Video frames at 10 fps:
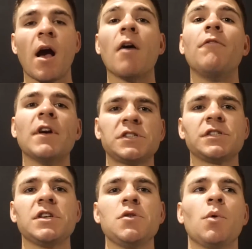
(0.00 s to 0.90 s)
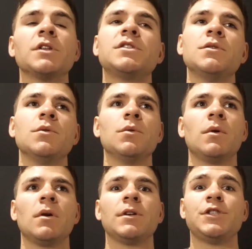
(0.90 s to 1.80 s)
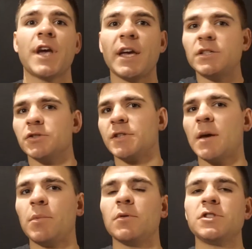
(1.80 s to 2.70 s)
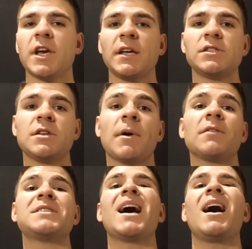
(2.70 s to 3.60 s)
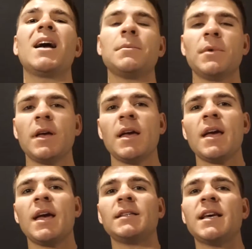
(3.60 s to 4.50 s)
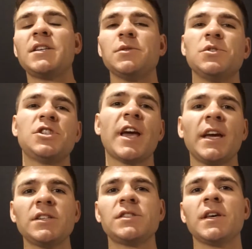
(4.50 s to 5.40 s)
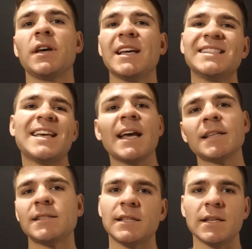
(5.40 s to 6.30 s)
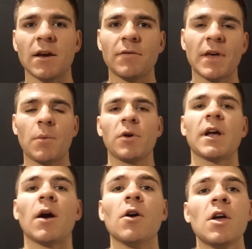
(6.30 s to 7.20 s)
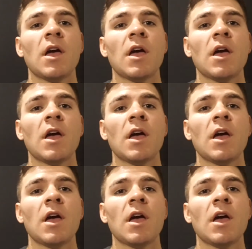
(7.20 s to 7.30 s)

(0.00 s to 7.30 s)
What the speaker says: Eventually you want to change your tempo, change the amount of time it takes you, change the intensity of that workout.